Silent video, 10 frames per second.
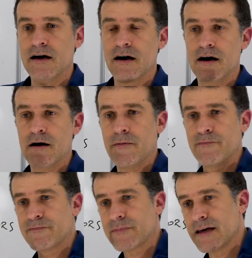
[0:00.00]

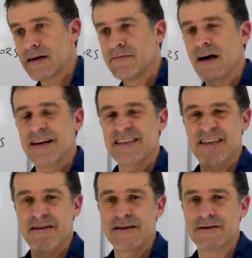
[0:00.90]
not
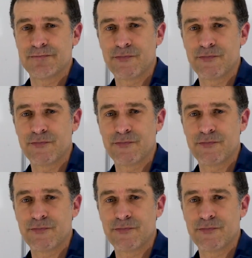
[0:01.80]
necessarily